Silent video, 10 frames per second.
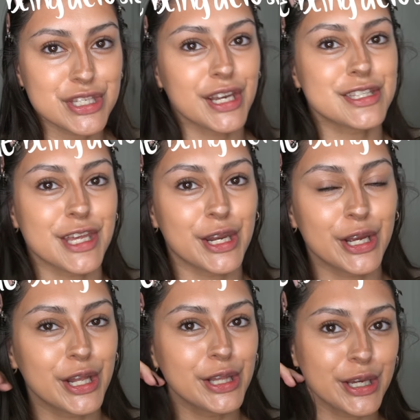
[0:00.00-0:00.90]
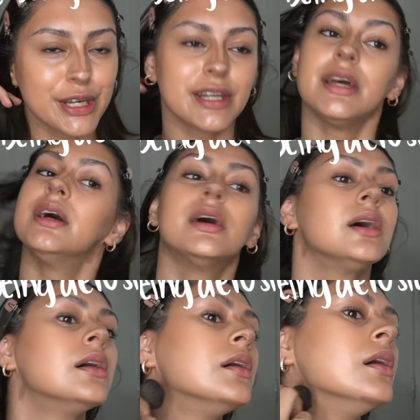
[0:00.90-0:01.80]
Like it's like, look good.
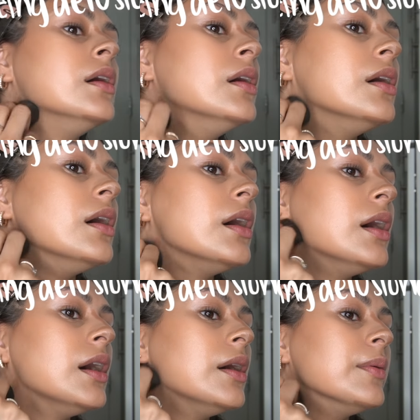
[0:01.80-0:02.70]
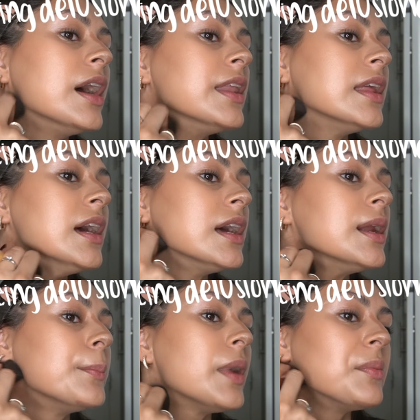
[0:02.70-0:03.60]
And
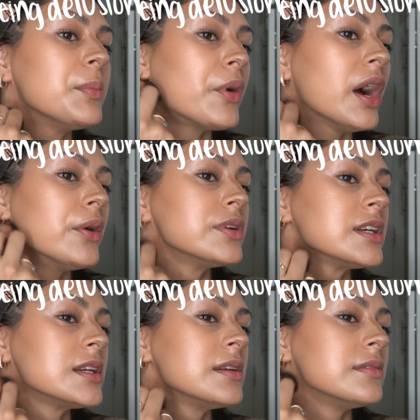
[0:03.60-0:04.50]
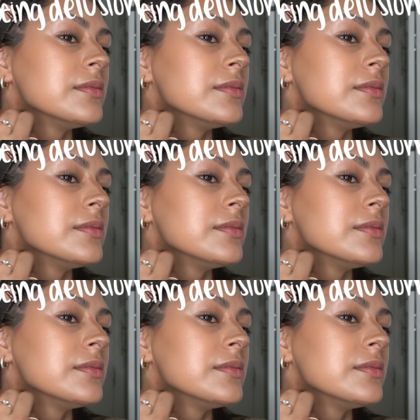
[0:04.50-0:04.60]
then Bobbi Brown did,